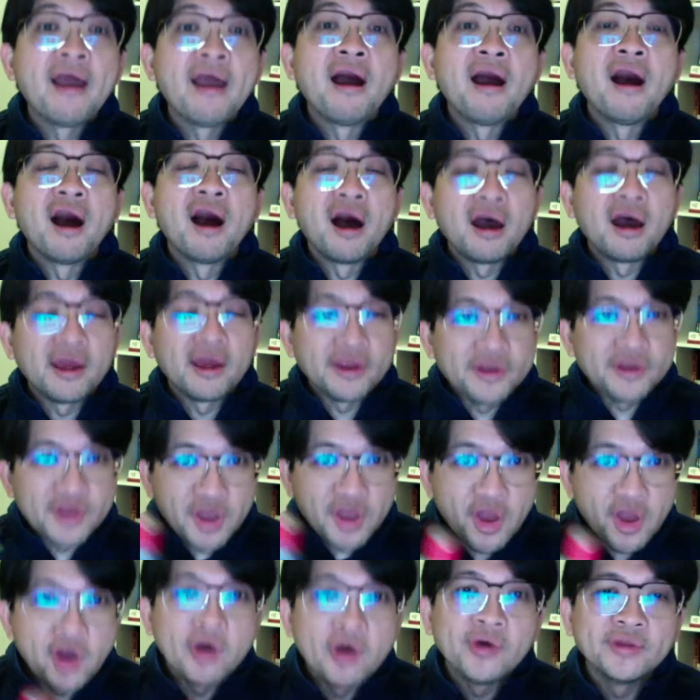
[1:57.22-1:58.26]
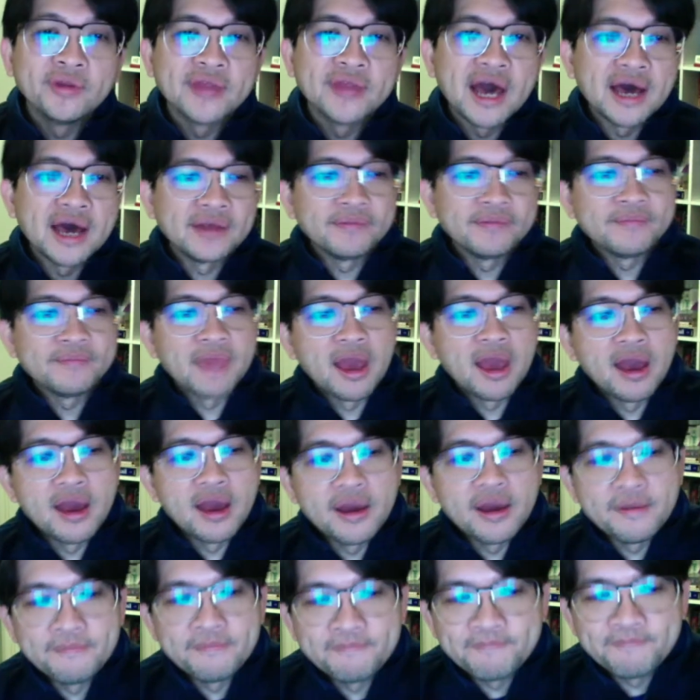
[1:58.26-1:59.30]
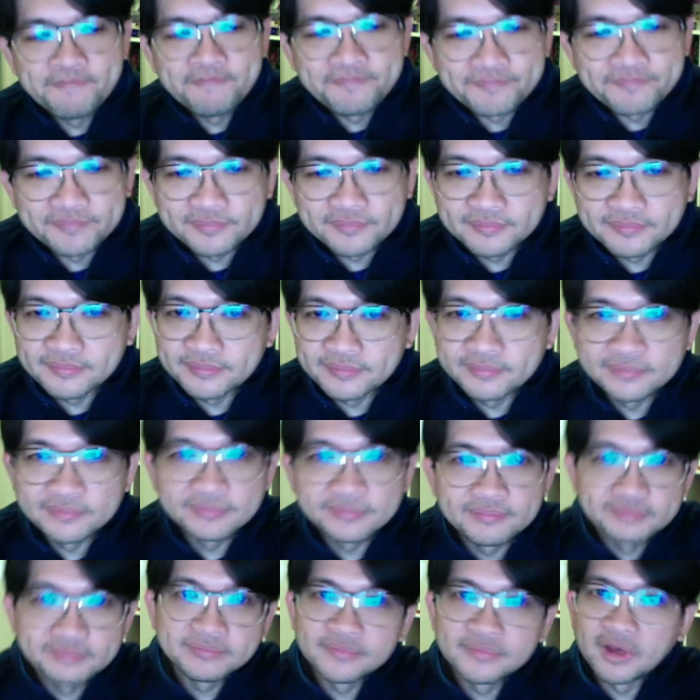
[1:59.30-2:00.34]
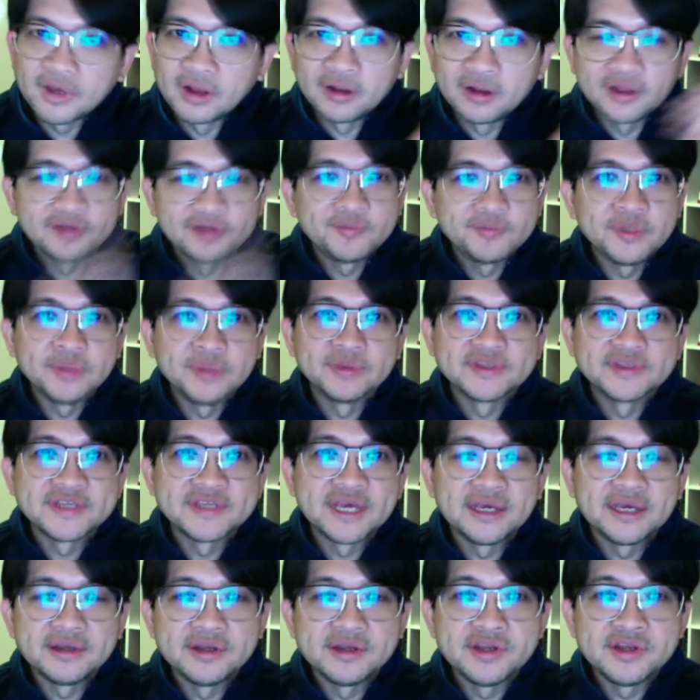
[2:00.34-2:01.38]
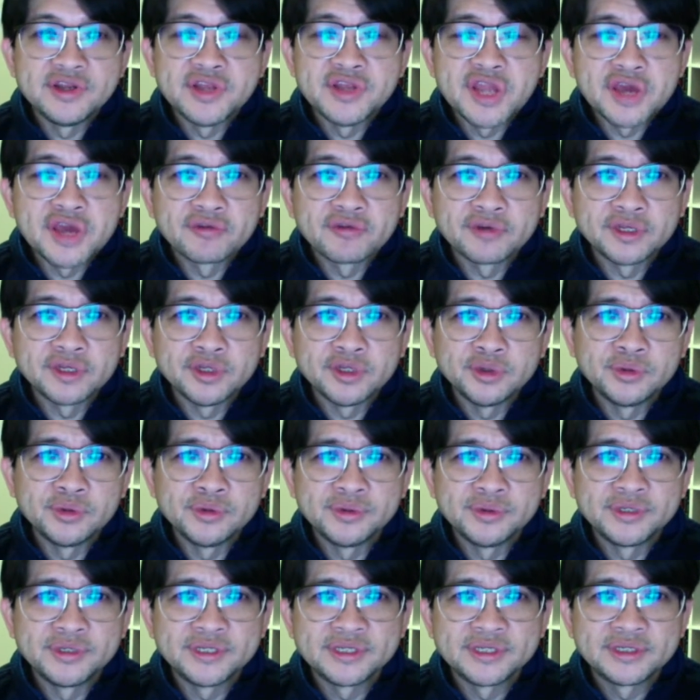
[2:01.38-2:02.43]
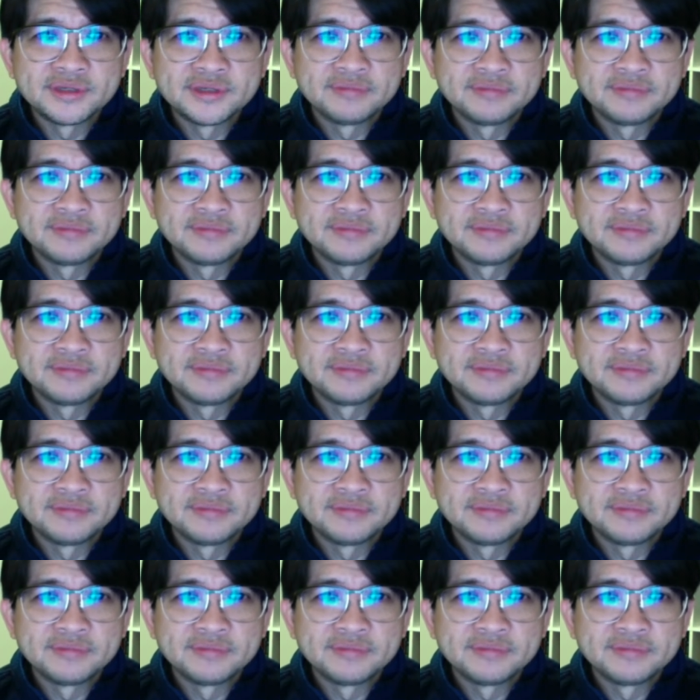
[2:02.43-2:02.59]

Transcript: I know that a lot of people say never use